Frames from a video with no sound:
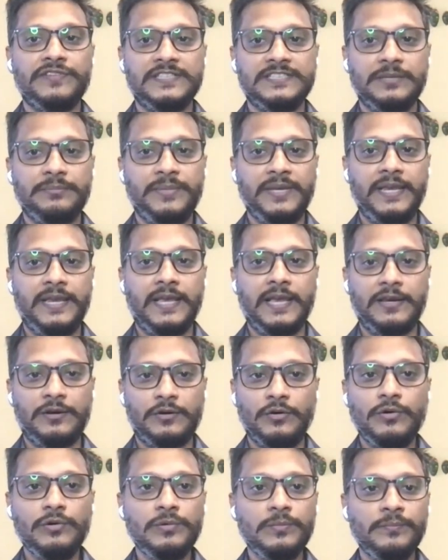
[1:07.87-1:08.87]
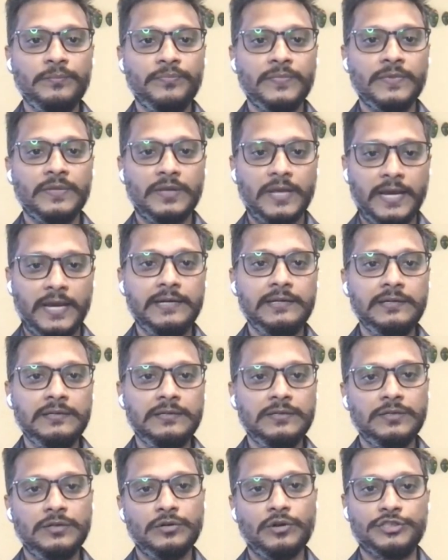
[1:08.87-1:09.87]
SAP AI Core and
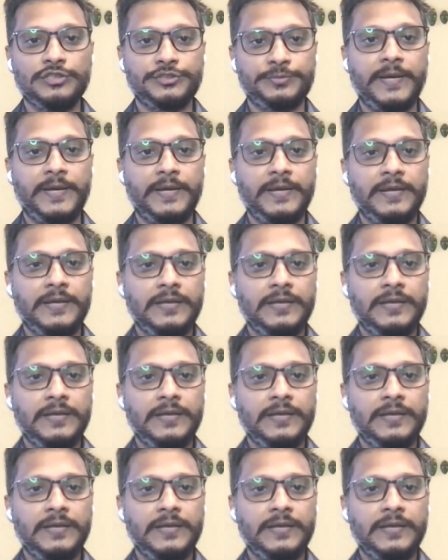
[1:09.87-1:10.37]
Launchpad.